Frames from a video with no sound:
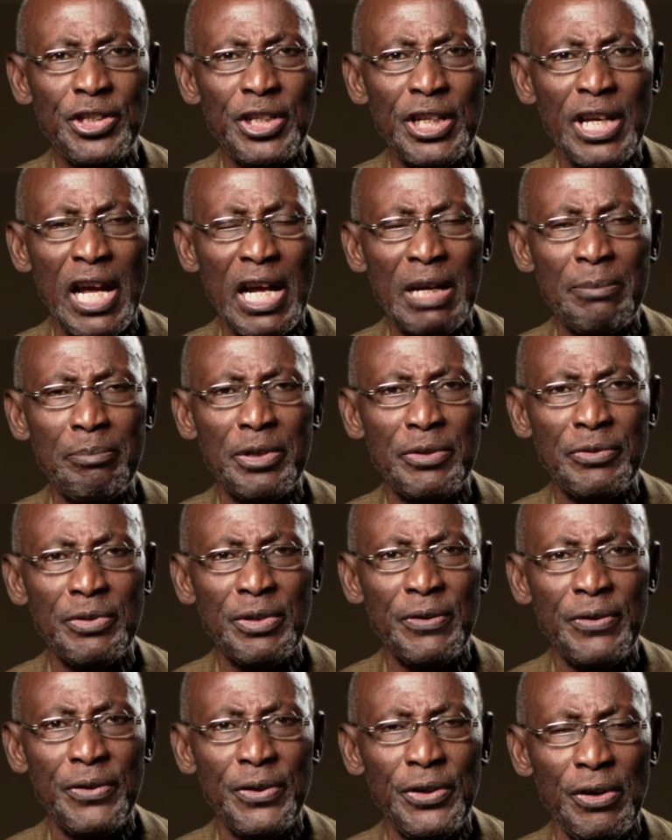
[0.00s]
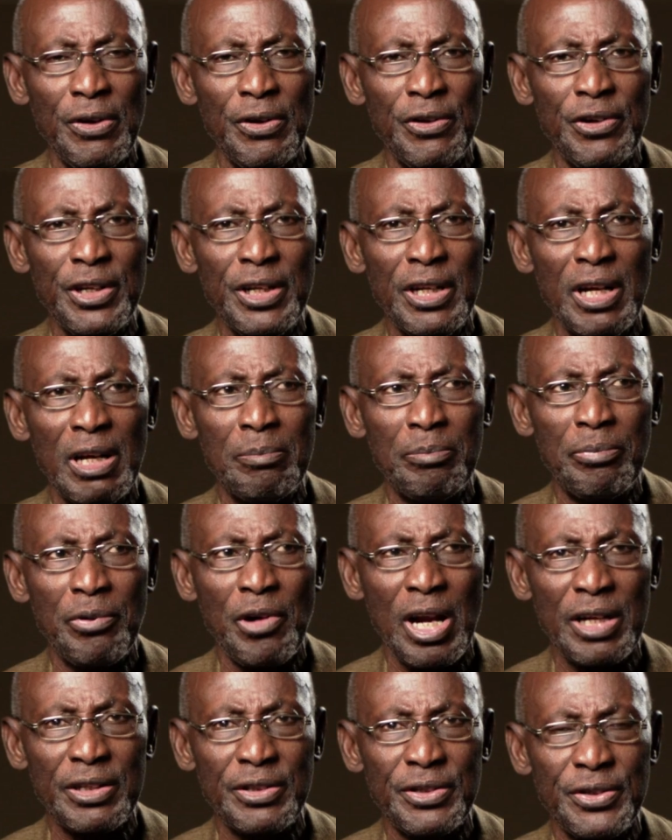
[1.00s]
the gap between theory and
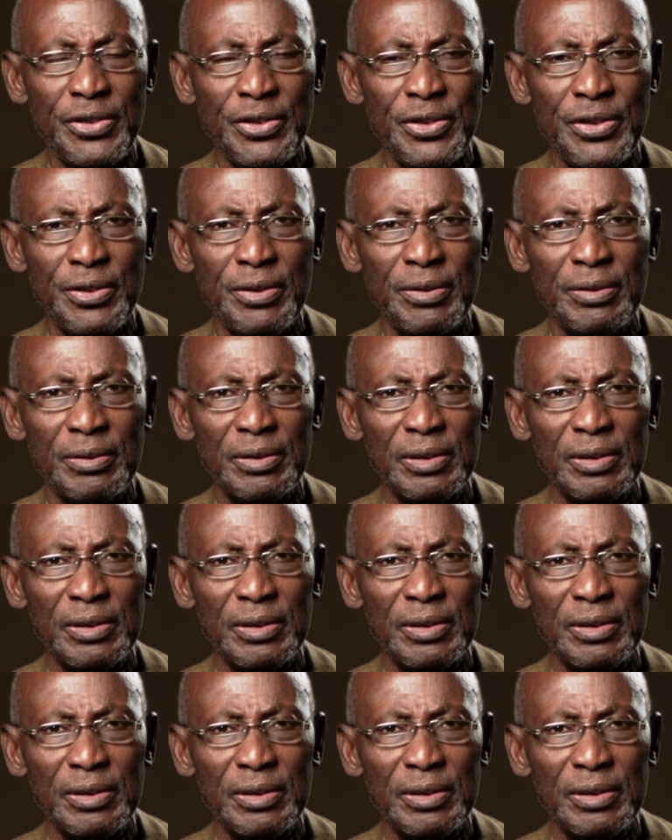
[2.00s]
practice.